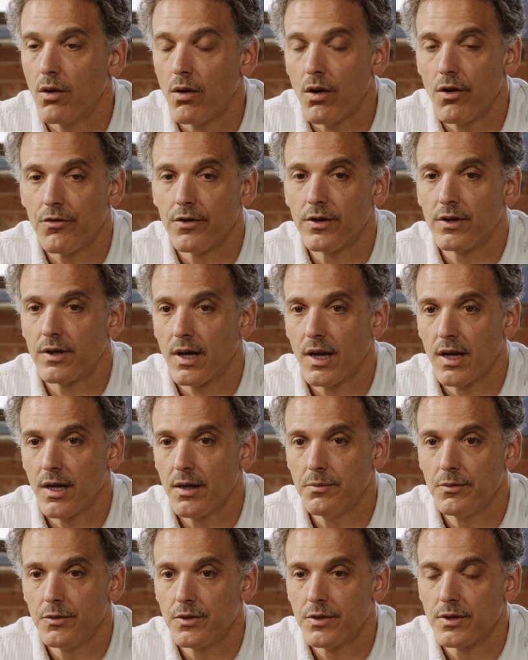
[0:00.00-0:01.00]

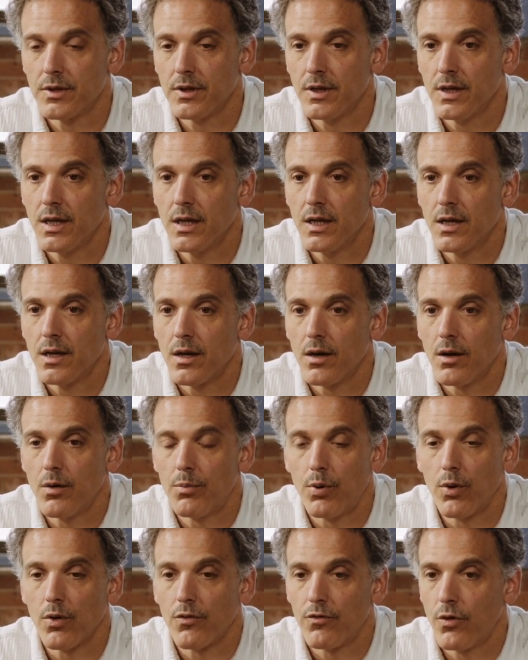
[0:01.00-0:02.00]
Oftentimes,
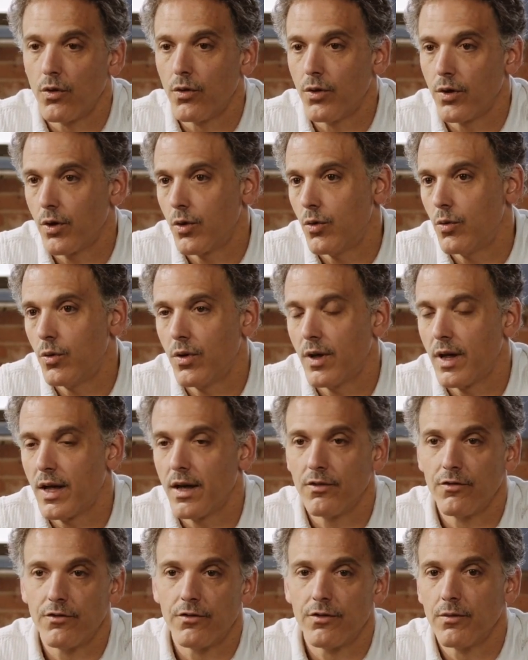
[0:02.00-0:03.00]
a portfolio will
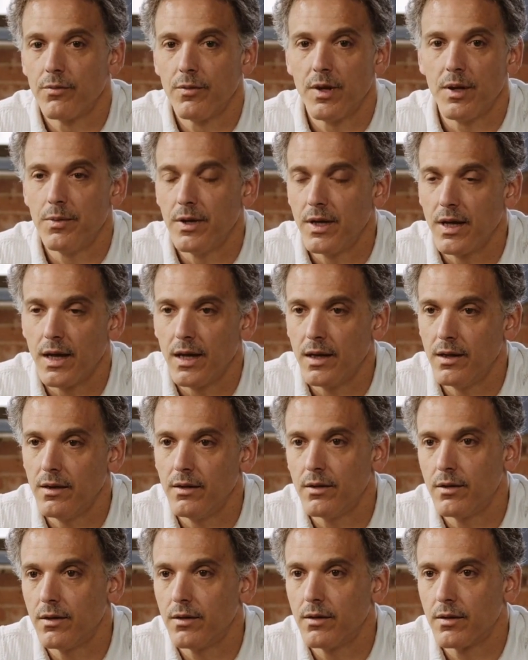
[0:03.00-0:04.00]
have maybe
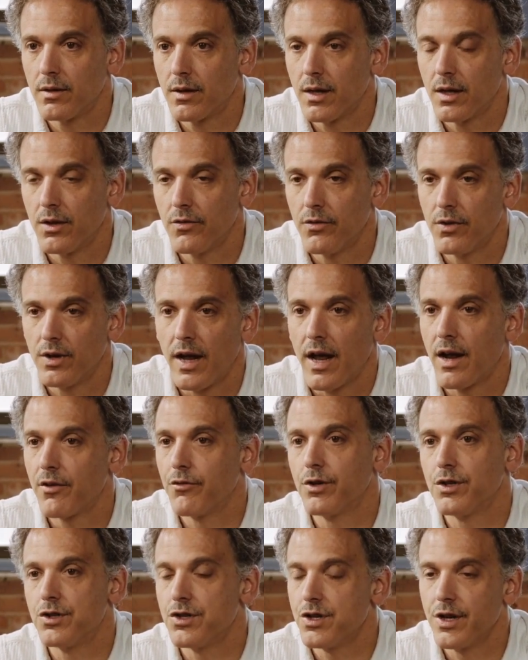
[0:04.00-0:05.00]
a kind of an
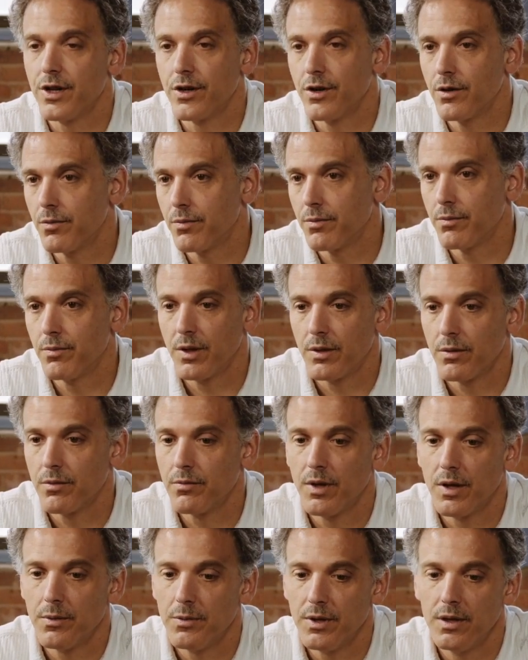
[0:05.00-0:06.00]
average year,
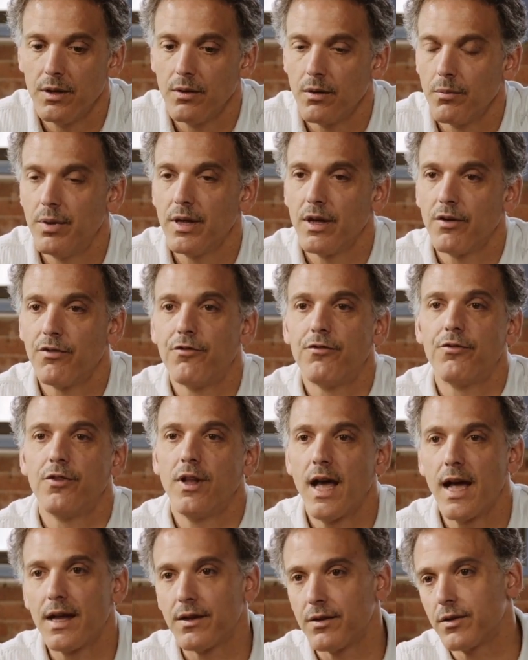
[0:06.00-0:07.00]
maybe be a
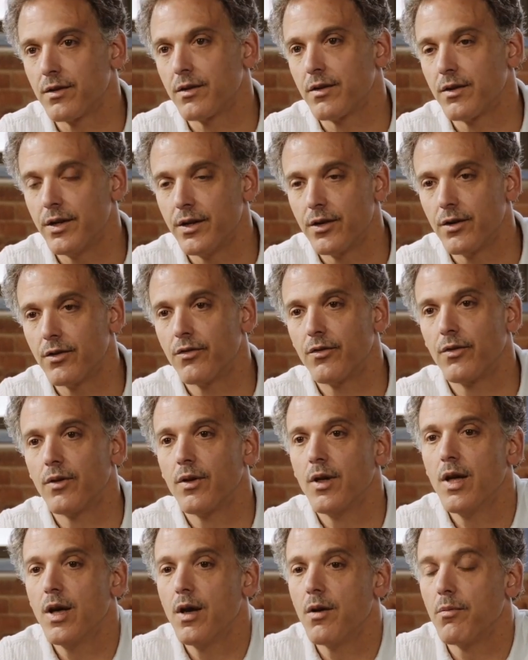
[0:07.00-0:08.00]
flat year,
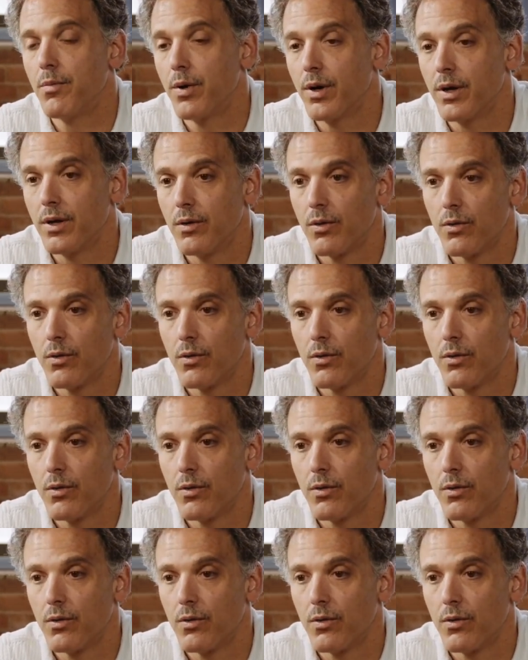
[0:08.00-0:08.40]
but